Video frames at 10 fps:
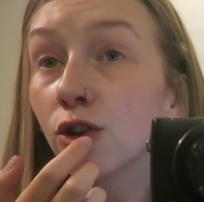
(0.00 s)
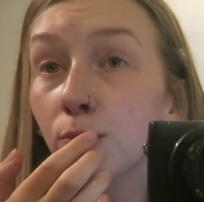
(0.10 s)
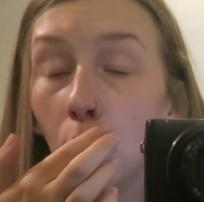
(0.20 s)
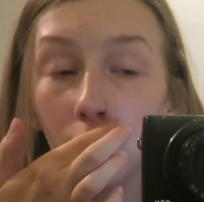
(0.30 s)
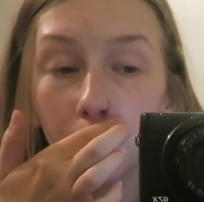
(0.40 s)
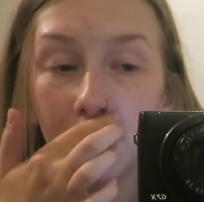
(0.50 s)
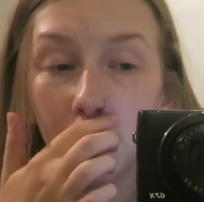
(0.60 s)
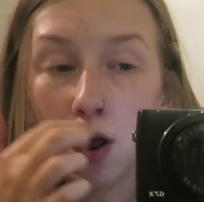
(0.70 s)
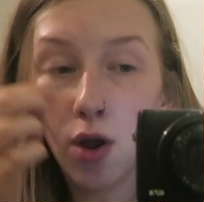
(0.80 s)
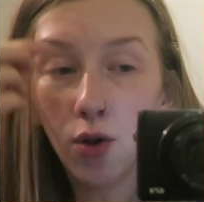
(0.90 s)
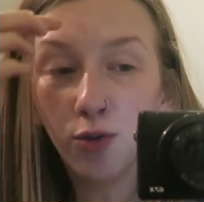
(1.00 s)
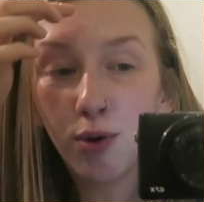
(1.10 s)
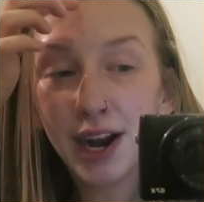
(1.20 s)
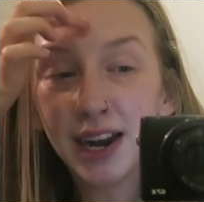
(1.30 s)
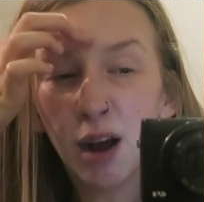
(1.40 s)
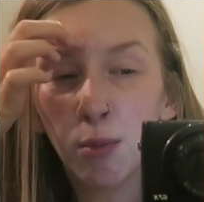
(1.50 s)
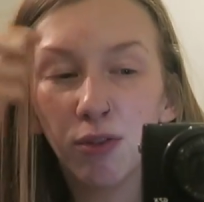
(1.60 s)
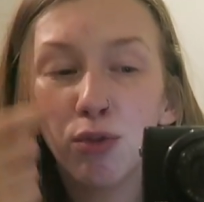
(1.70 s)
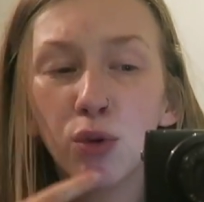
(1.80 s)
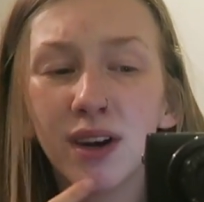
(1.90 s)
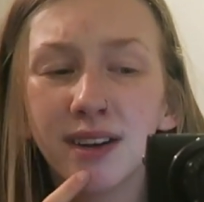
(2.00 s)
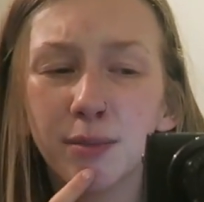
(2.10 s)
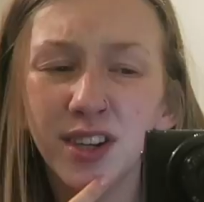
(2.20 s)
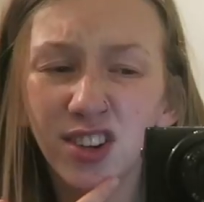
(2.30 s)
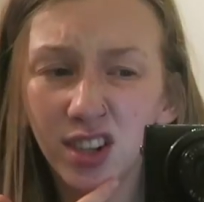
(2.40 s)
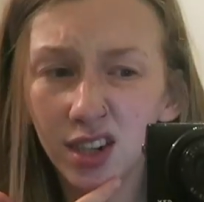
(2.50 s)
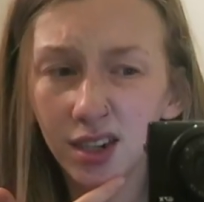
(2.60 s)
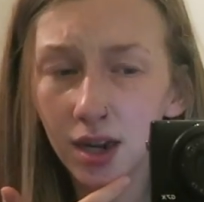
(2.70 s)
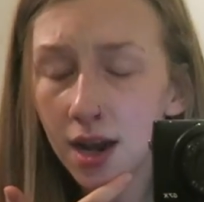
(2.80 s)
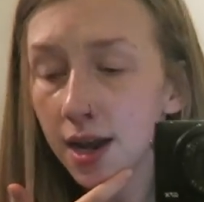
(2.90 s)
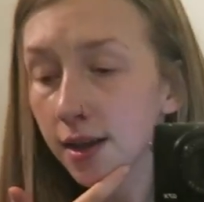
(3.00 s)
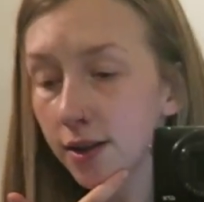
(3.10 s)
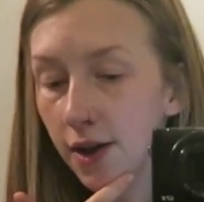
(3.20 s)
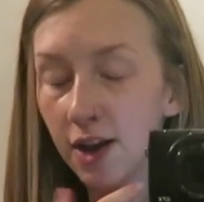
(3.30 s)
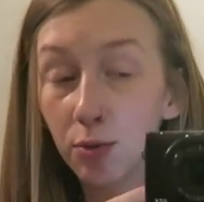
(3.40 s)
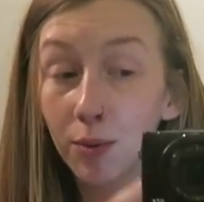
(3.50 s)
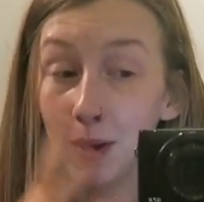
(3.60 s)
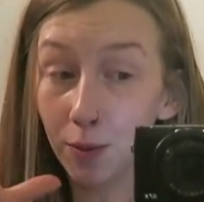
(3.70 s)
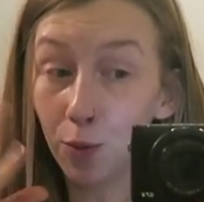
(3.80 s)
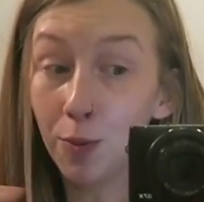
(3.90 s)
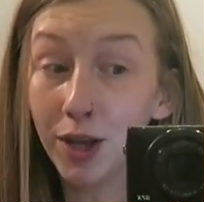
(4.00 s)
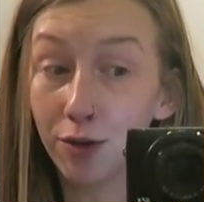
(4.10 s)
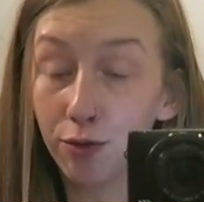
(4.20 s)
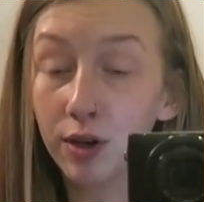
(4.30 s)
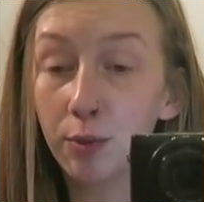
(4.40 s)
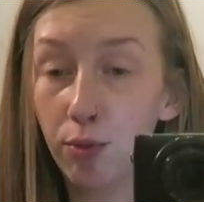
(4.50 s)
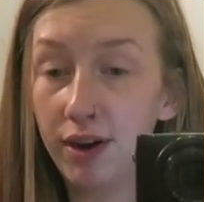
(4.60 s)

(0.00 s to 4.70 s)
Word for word: spot on my nose, breaking out on my forehead and my chin. So yeah, it's probably will be good for it to